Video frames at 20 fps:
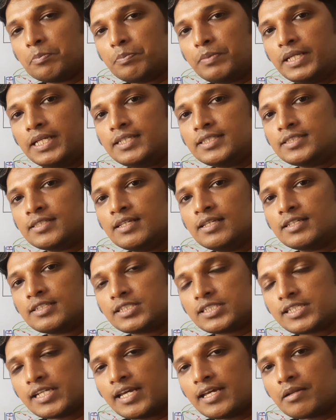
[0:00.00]
Please
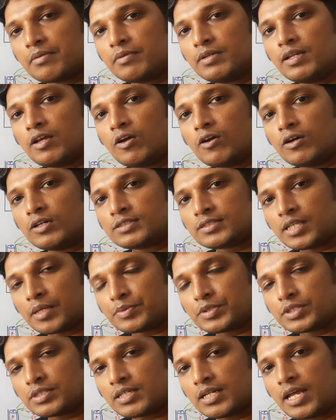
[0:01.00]
share,
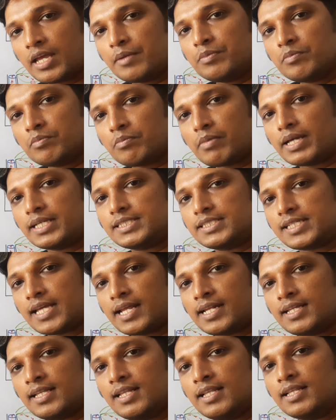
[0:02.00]
subscribe my
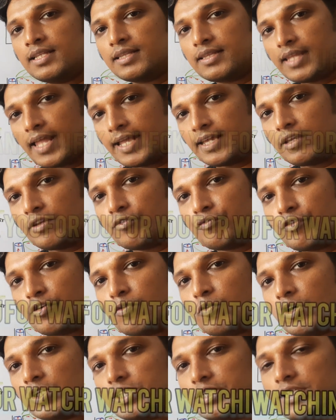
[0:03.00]
channel. Thank you
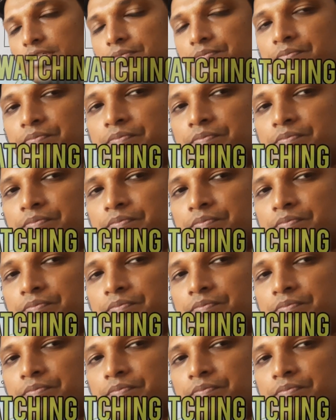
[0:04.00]
for watching.